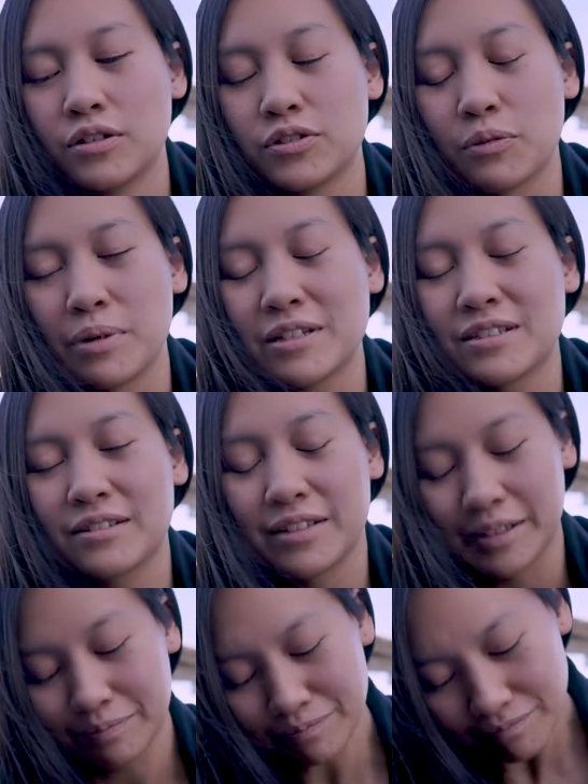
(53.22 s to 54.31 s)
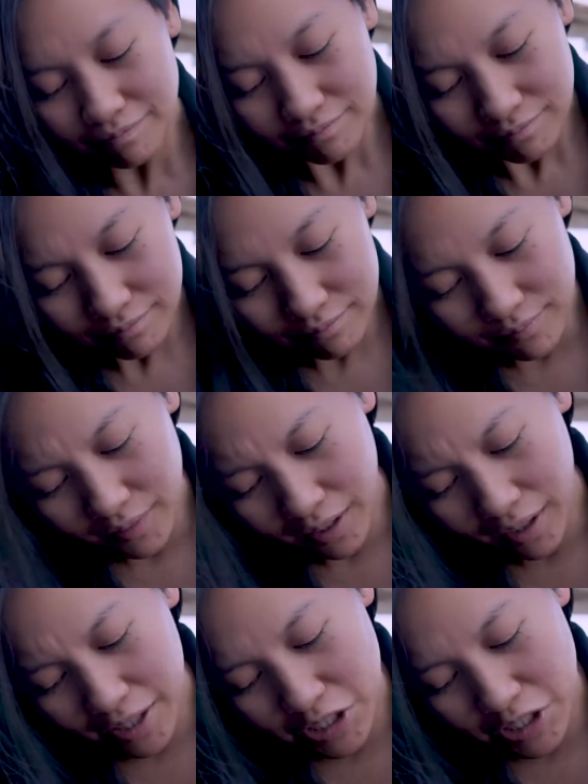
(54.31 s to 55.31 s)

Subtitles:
So basically, I